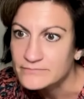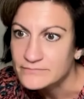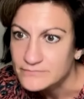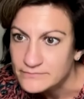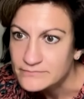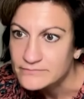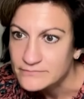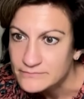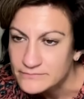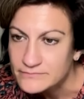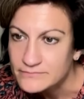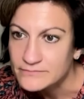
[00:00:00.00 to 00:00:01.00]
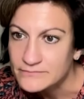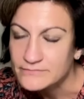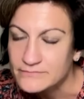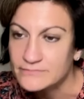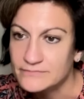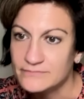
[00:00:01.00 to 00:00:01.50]
Thank you for that.
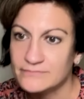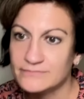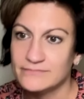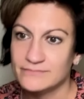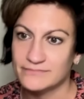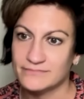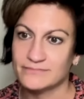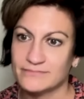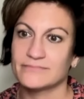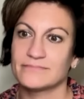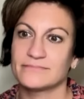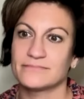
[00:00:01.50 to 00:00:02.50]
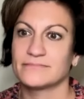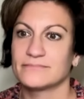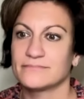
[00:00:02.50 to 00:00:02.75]
That was a great story.